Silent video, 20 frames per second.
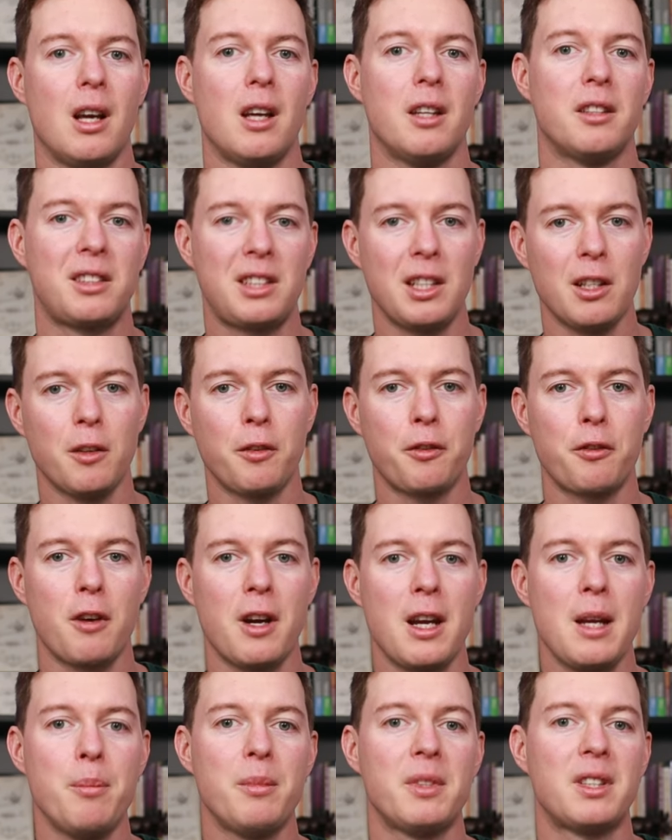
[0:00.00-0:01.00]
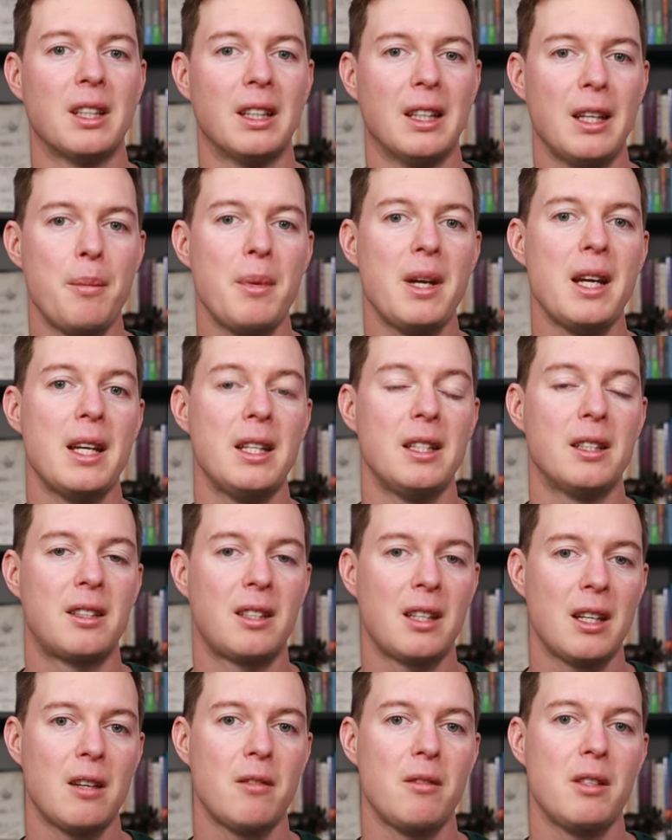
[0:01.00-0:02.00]
Steel frames limit
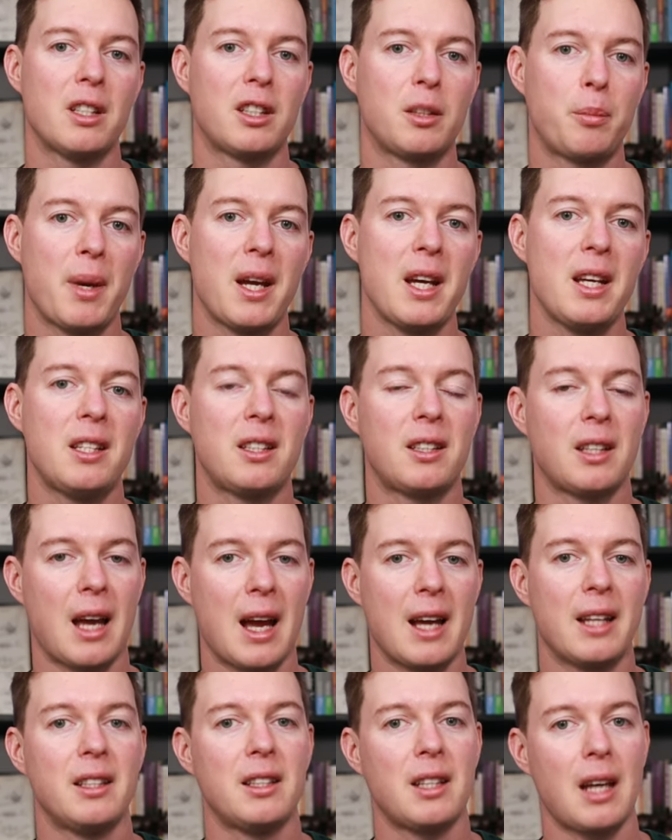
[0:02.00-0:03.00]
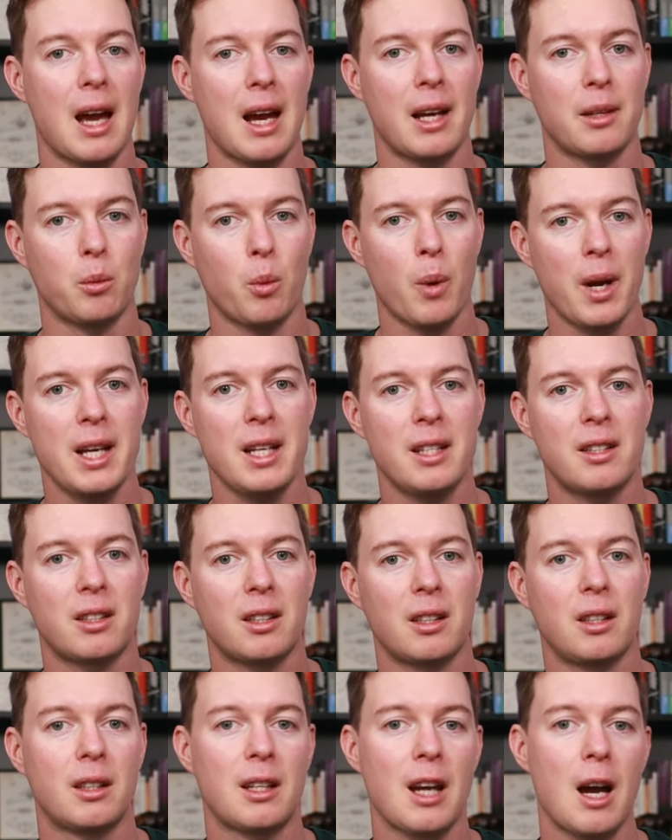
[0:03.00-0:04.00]
interior space and add weight.
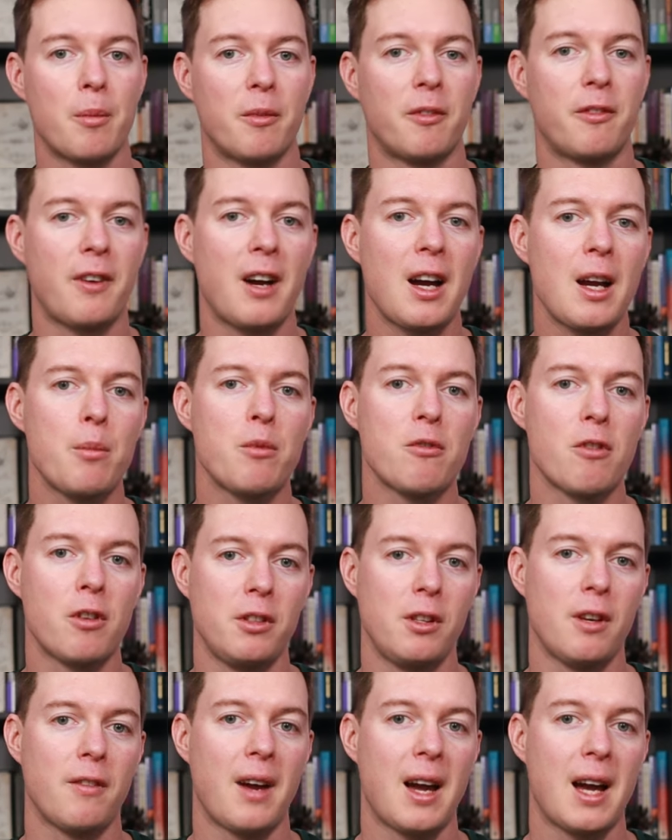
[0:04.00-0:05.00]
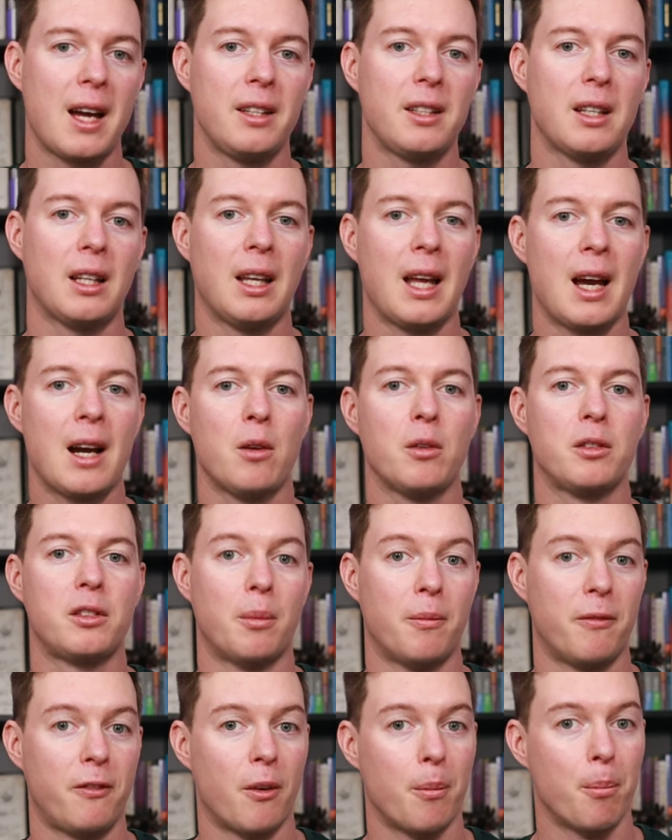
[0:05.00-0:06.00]
Carbon fibre, on the other hand, allows
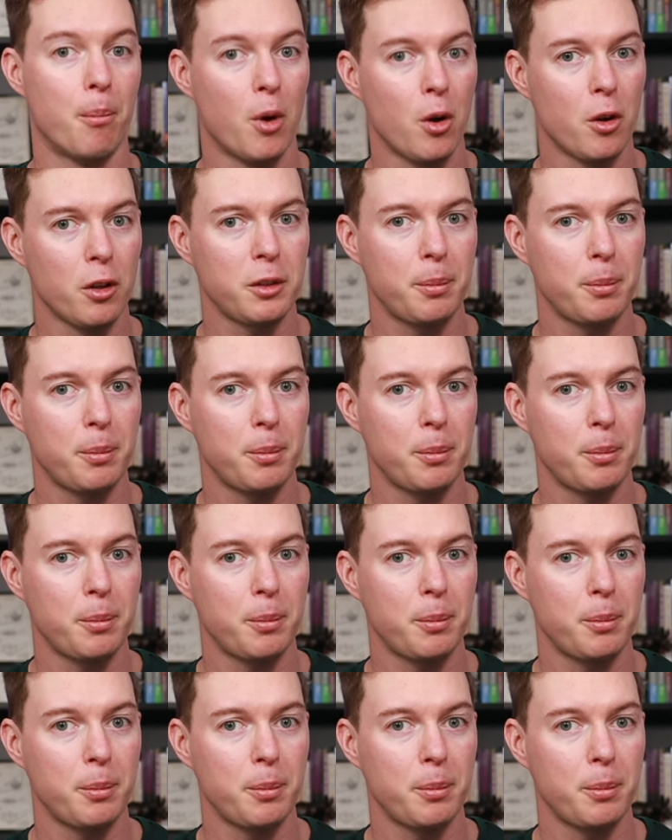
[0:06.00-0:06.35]
for more